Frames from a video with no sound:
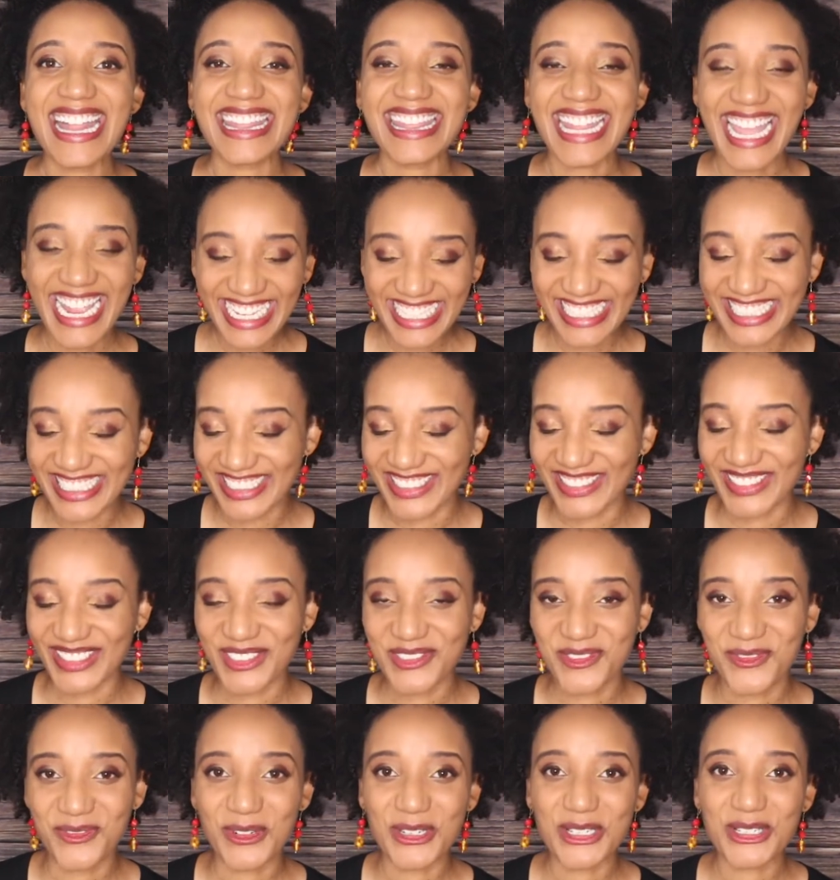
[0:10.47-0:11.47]
Thank
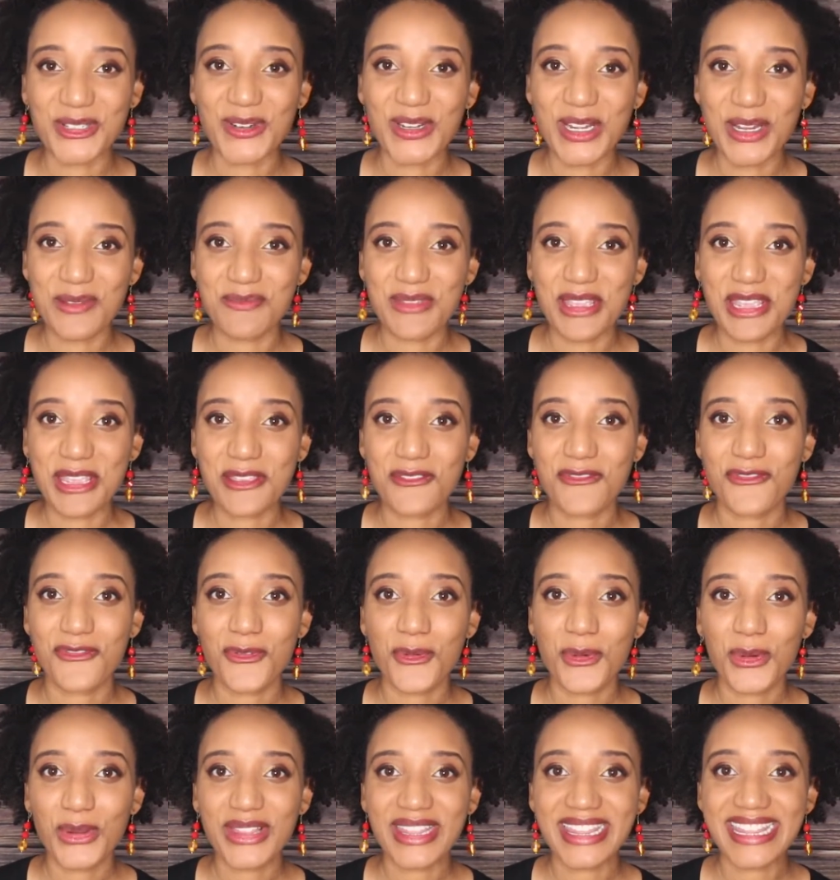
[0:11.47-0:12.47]
you for joining me
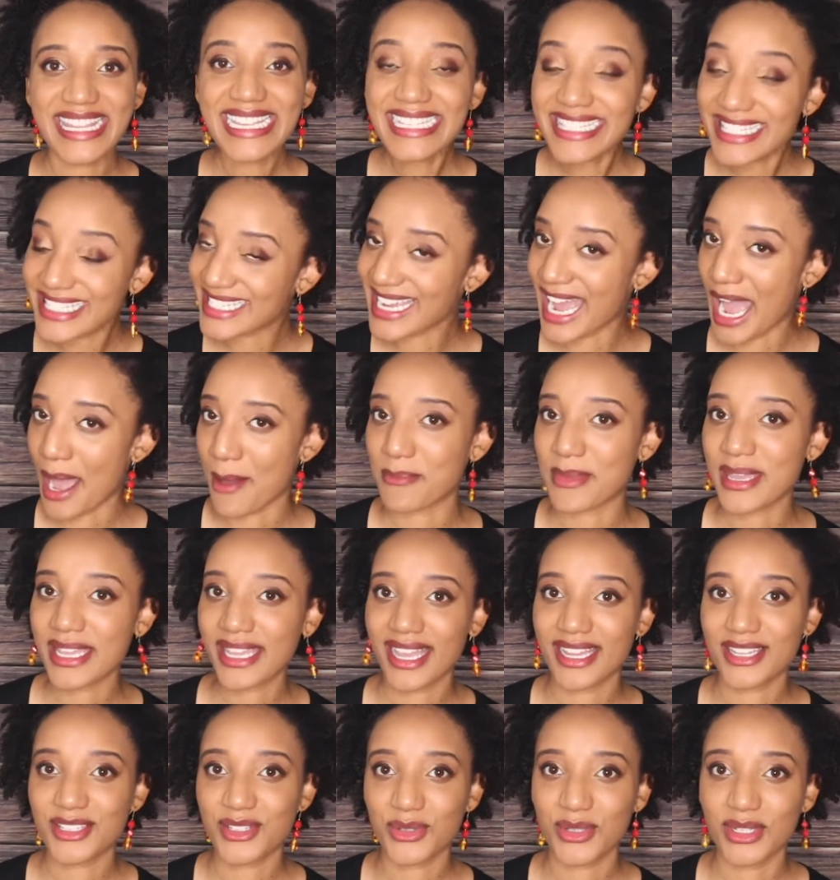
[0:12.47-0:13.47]
for this
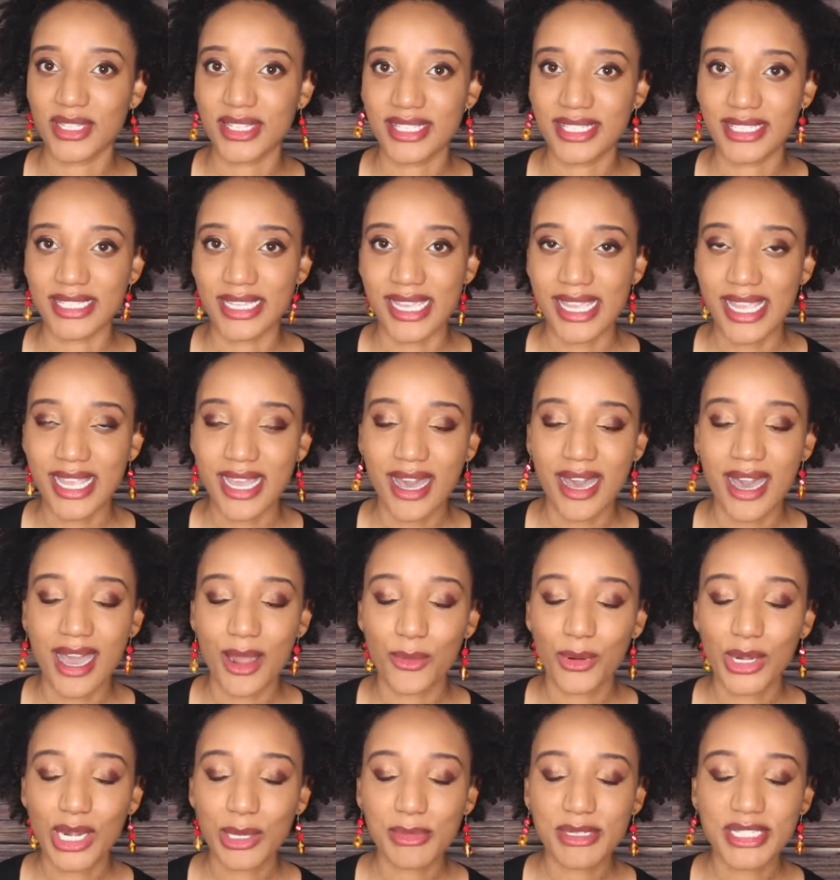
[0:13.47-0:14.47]
topic. As you can see,
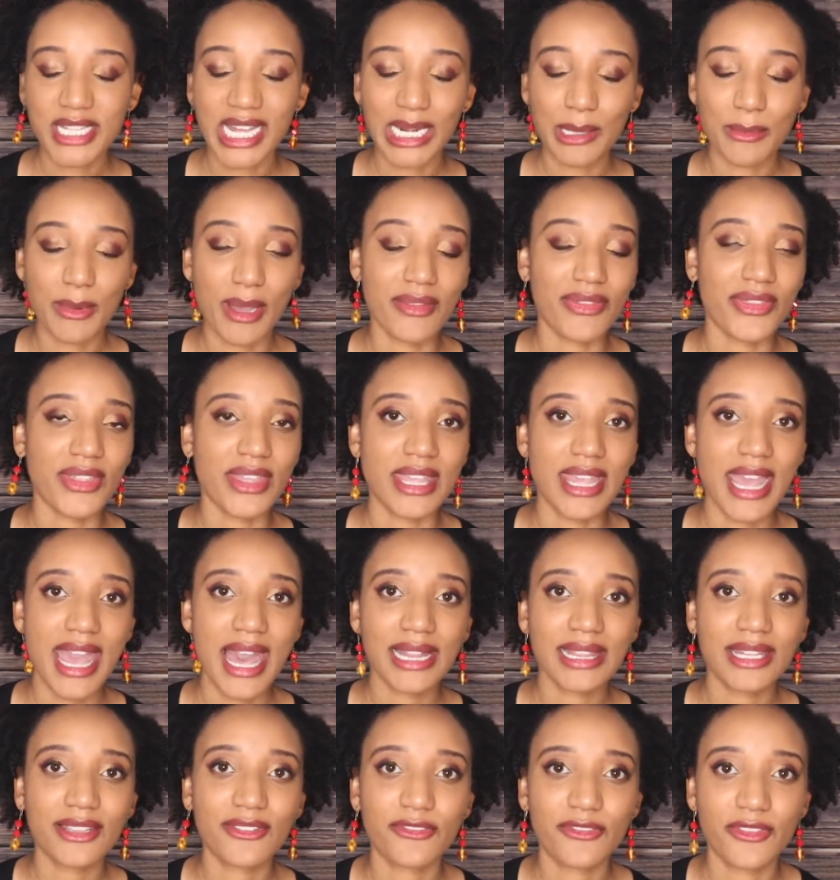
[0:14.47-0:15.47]
we're going to be talking about the
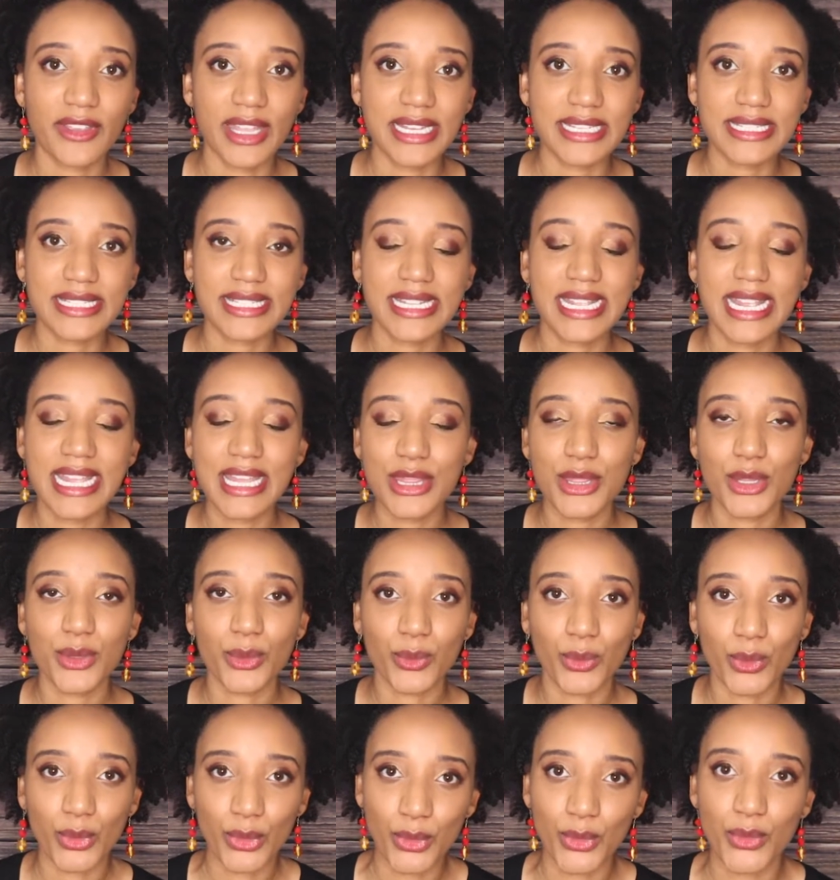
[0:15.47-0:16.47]
elephant in
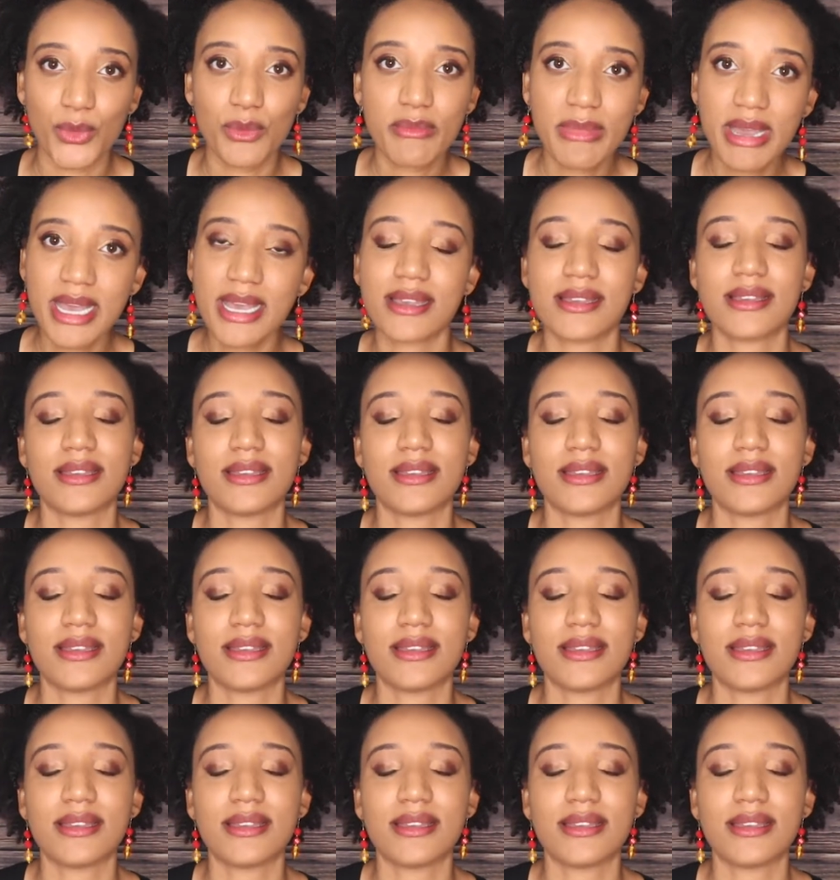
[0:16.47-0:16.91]
the room,